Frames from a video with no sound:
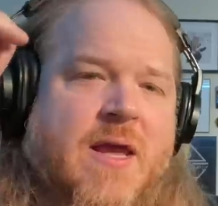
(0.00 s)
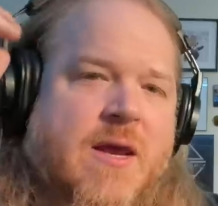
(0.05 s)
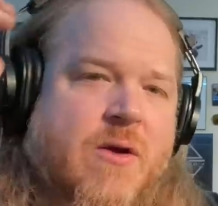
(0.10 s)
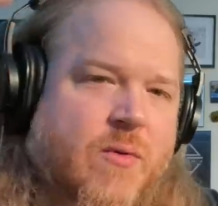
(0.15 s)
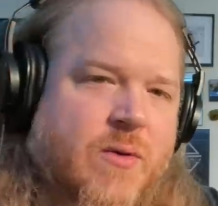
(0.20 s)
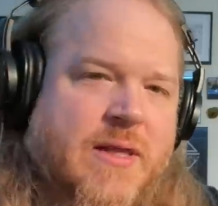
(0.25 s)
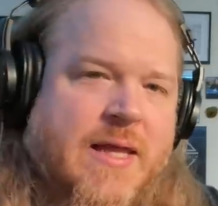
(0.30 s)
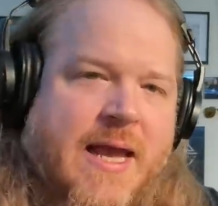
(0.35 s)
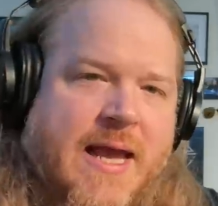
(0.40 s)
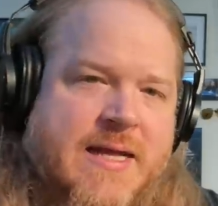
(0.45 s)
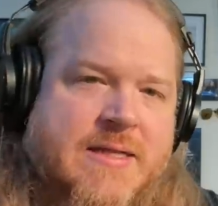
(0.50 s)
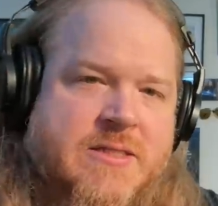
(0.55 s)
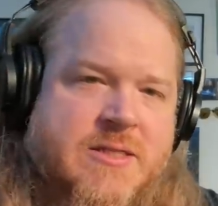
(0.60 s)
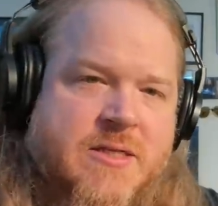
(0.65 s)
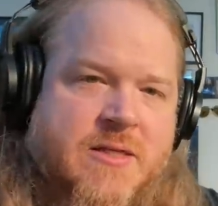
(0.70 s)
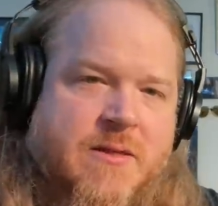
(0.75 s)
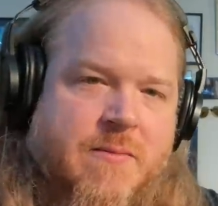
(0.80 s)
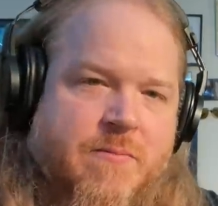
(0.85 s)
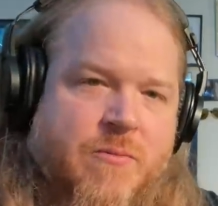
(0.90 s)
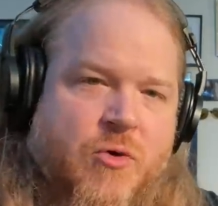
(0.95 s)
It really adds
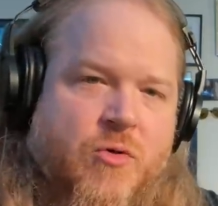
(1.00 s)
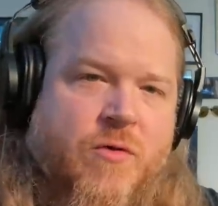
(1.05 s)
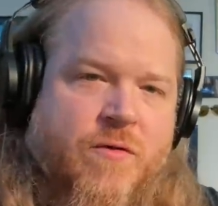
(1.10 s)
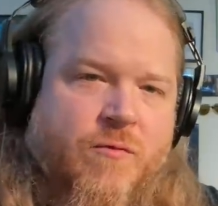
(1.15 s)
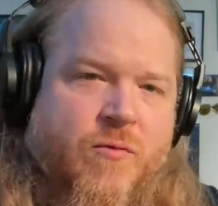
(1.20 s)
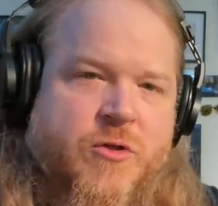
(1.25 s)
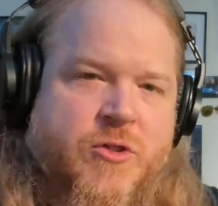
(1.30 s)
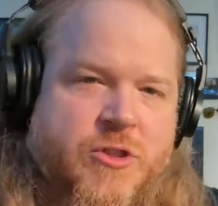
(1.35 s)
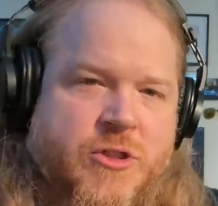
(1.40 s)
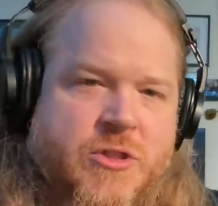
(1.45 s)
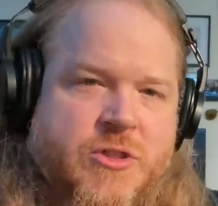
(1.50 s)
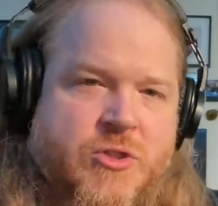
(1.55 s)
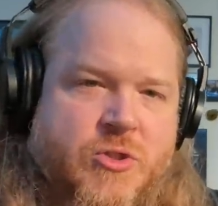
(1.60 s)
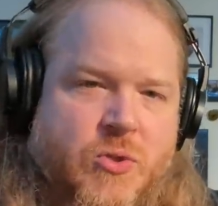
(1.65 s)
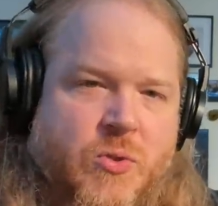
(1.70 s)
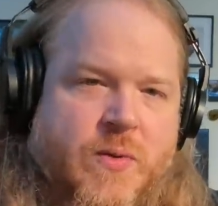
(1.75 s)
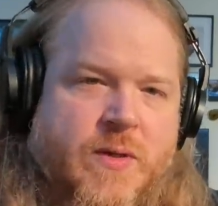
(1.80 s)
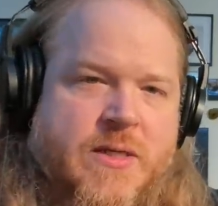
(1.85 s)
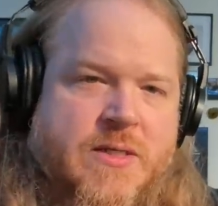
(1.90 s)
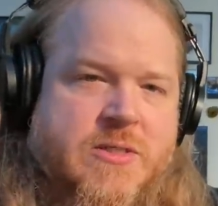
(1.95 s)
to the mood of what she's
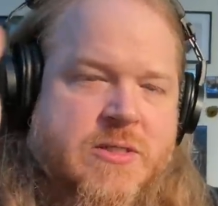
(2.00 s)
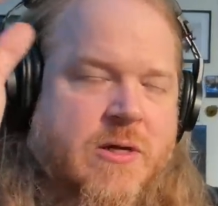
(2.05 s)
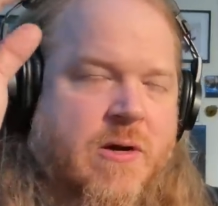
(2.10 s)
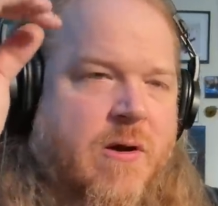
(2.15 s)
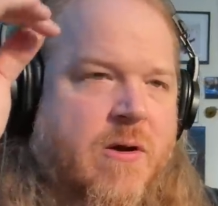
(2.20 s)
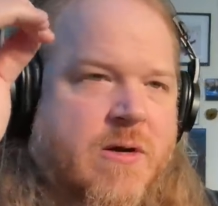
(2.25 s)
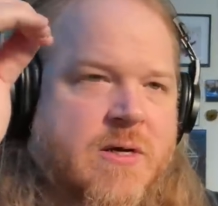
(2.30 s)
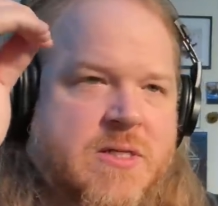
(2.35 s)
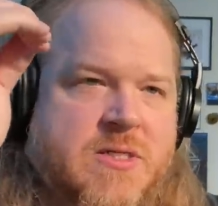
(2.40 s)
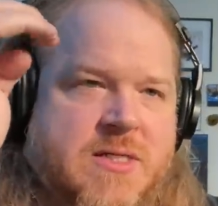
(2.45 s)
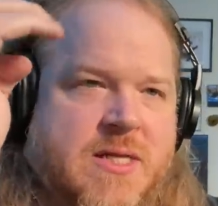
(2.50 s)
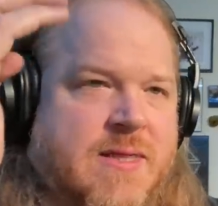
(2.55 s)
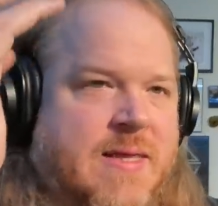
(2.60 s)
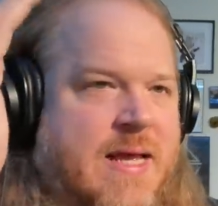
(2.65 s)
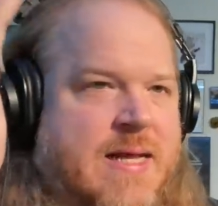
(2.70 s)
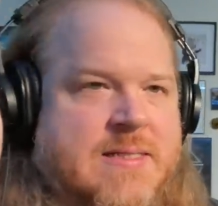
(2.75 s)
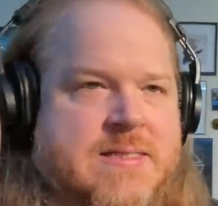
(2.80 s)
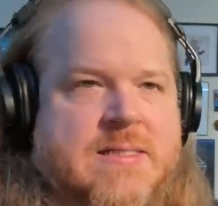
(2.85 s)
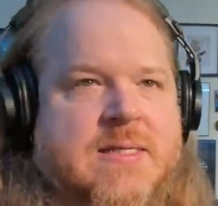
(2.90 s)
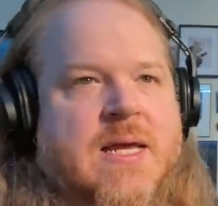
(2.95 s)
doing as an artist, and
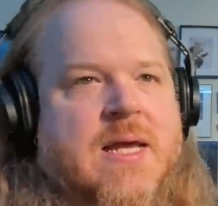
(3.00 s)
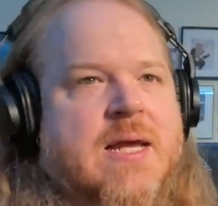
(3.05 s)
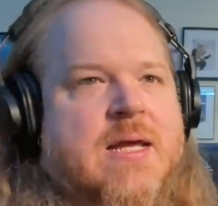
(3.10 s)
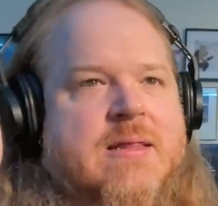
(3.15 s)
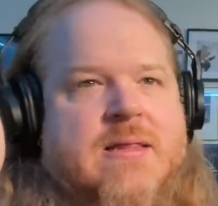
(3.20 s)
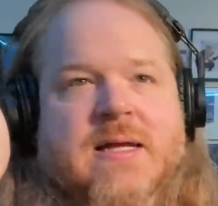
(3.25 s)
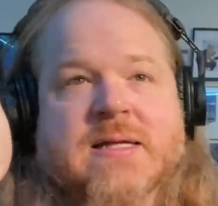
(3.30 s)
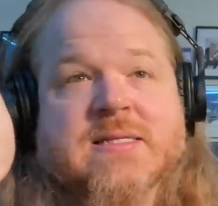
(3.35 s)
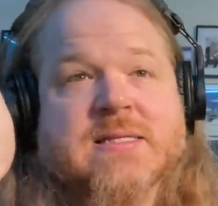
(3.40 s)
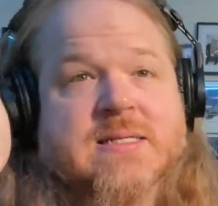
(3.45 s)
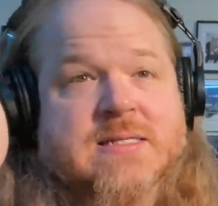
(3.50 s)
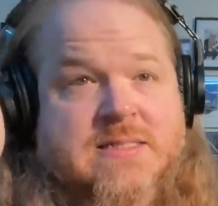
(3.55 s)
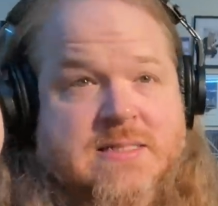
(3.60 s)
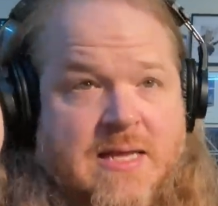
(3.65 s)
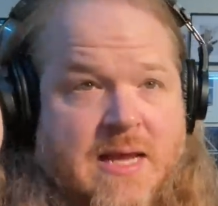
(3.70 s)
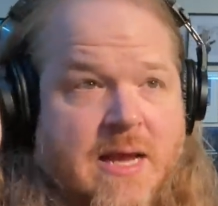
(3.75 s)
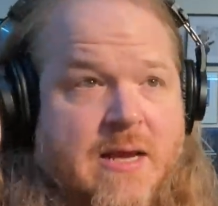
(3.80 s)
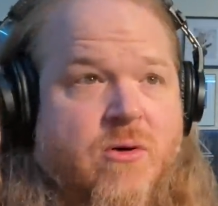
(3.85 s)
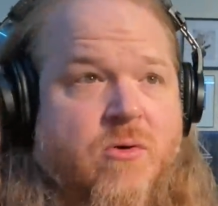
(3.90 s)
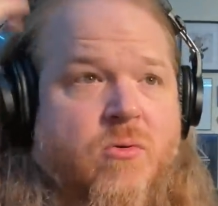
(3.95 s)
that's
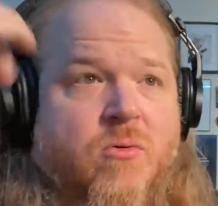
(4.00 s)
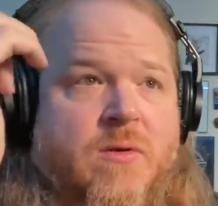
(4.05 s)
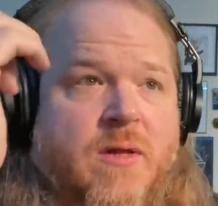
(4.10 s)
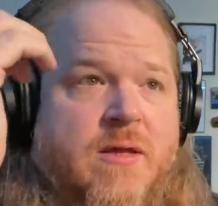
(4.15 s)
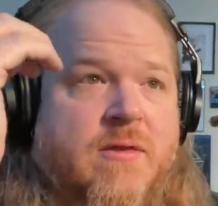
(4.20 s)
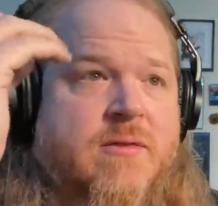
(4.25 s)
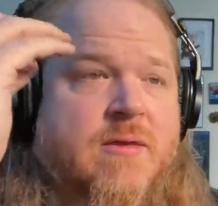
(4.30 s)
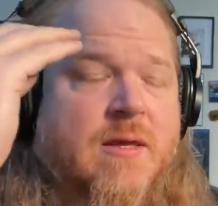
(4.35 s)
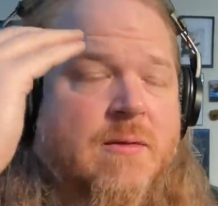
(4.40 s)
integral, I think,